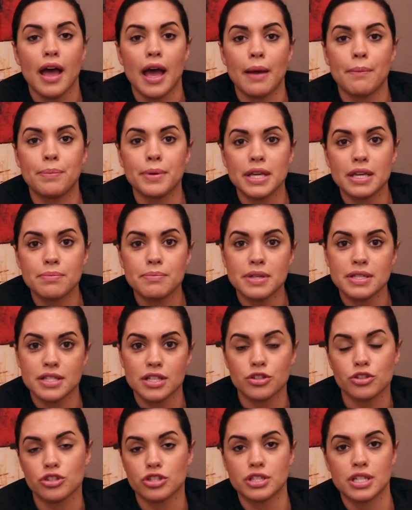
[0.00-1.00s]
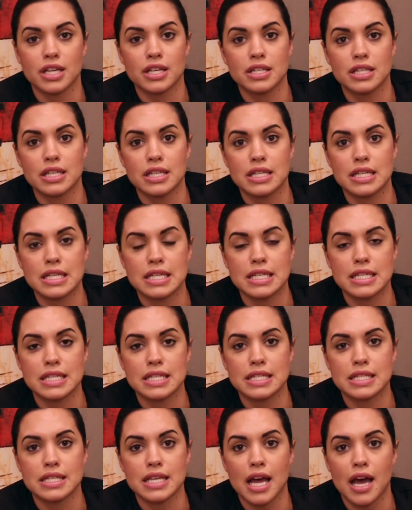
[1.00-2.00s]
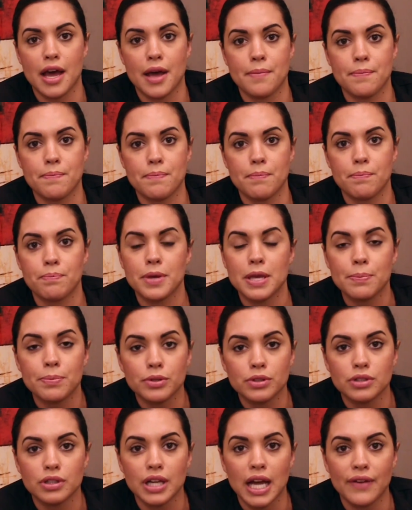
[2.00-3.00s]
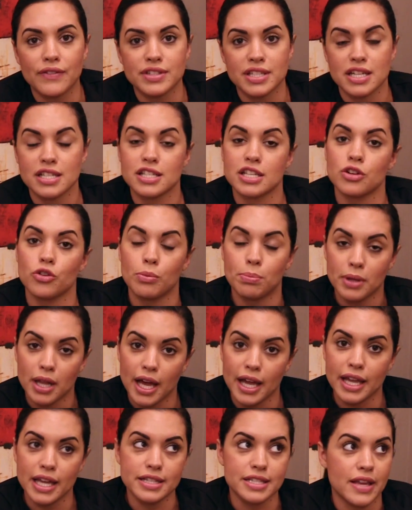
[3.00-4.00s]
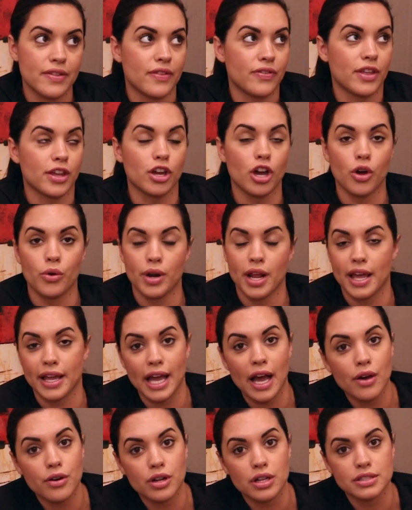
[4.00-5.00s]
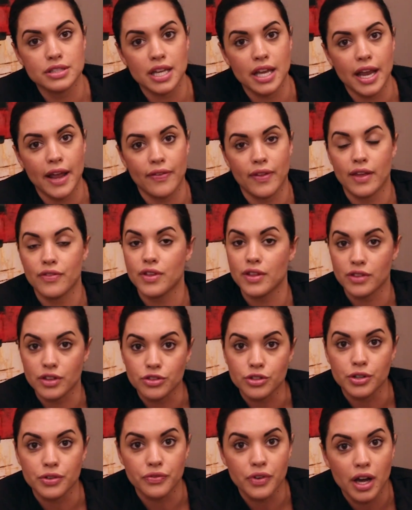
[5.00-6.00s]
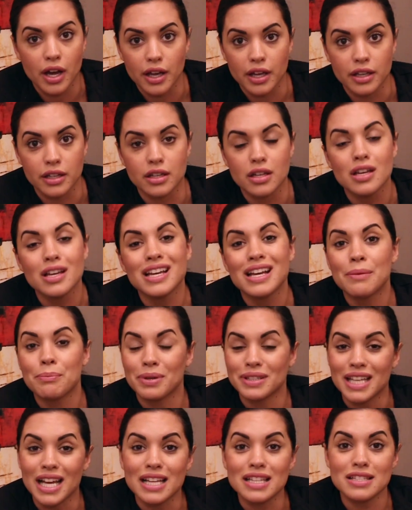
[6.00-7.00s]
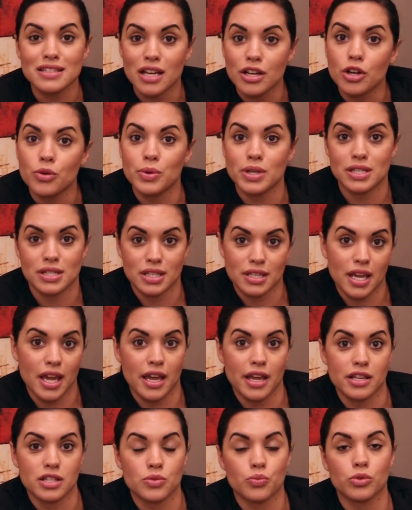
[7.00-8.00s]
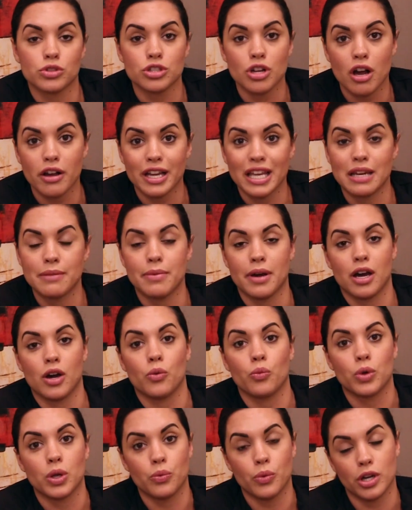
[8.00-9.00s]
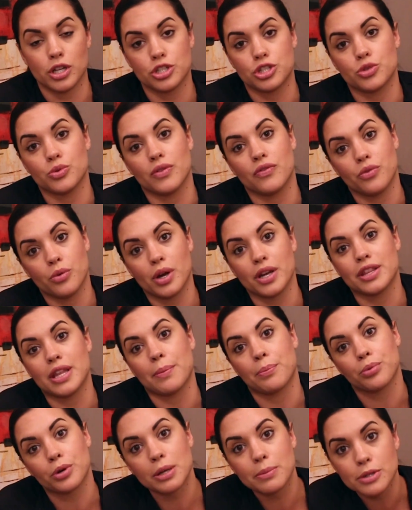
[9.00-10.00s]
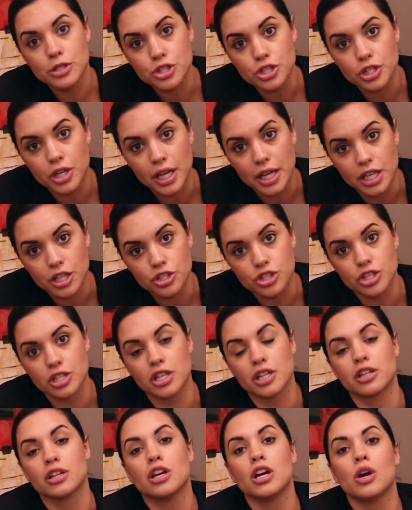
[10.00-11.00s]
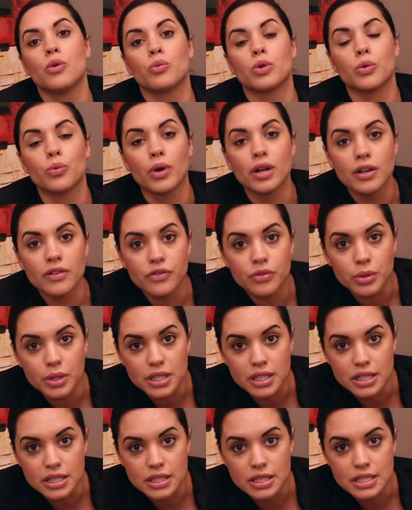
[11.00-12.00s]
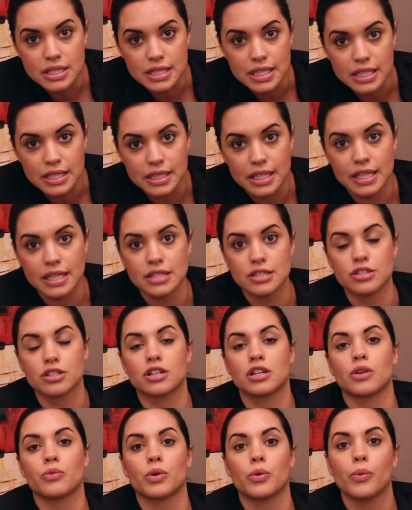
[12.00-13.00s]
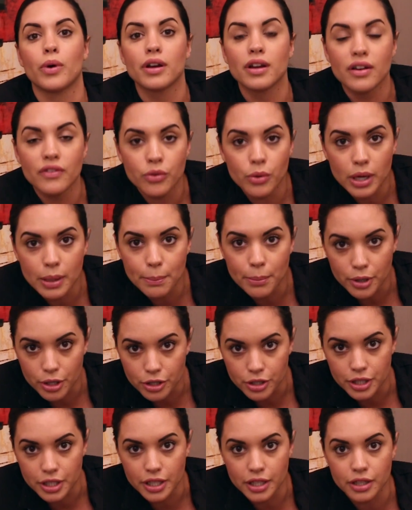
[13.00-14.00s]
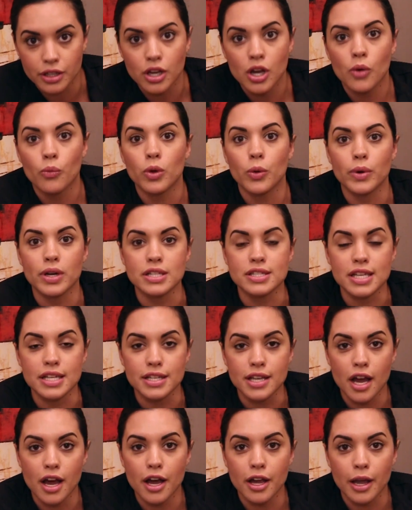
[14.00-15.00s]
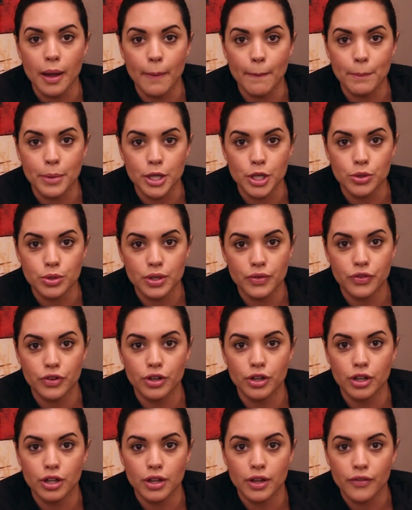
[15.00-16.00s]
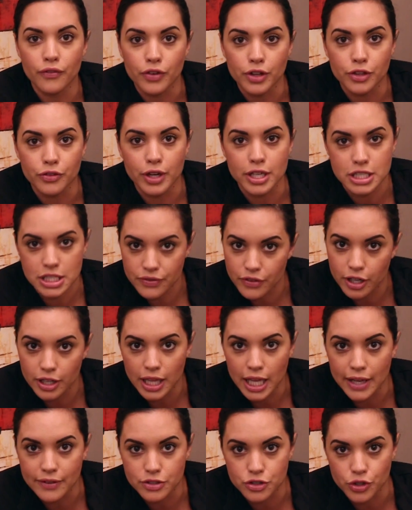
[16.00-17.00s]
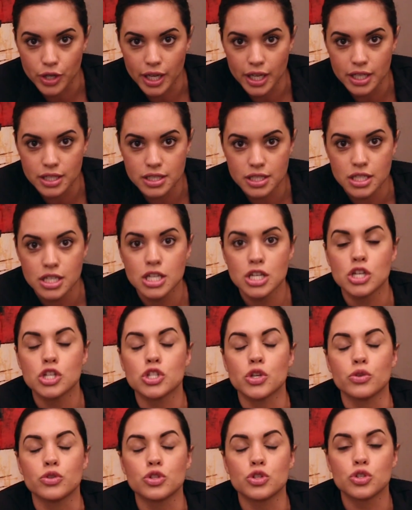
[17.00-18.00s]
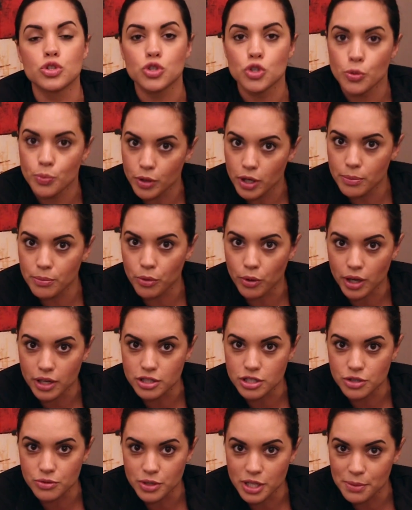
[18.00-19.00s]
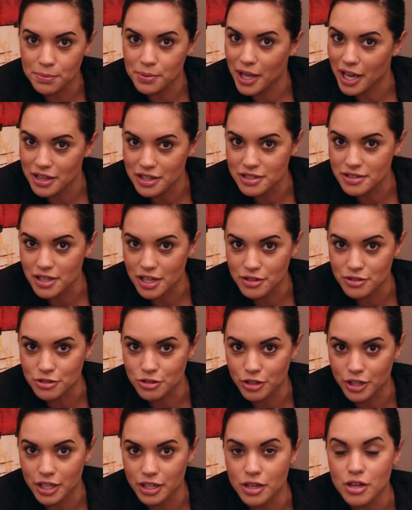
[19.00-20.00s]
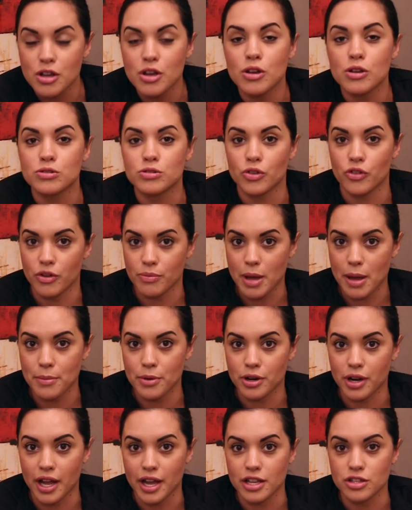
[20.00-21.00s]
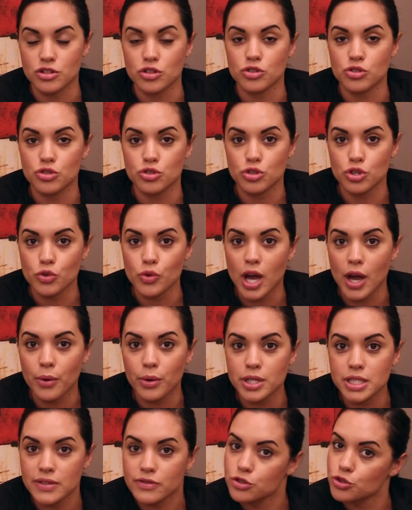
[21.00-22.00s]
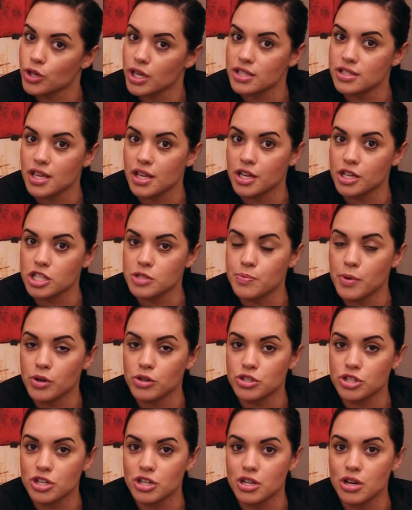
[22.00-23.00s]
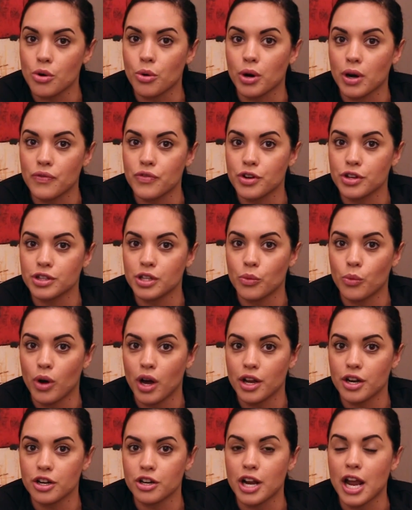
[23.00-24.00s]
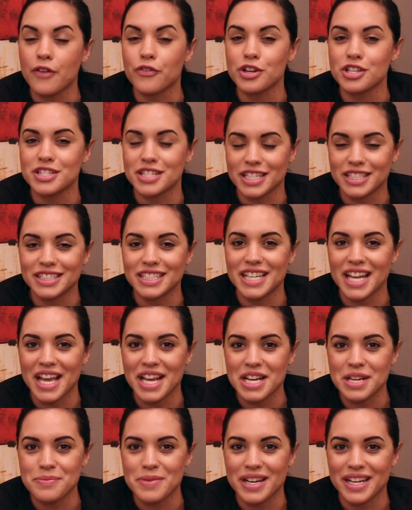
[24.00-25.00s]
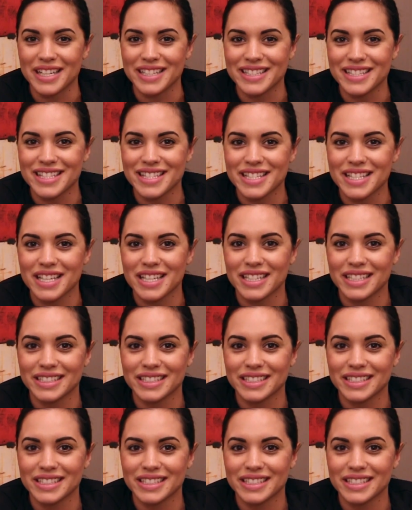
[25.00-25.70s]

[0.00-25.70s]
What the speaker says: A big misunderstanding is people have a tendency to apply it and then they go and hang out all day and they think that they're fine. But that's not always the case. We're talking about we want to avoid that premature aging, we want to avoid skin cancer, we want to avoid burning, we want to stay young, beautiful for the rest of our lives, right? So it's super important to reapply the sunscreen. So remember guys, 2 hours of straight sun exposure, or if you're in the water, every 60 to 80 minutes.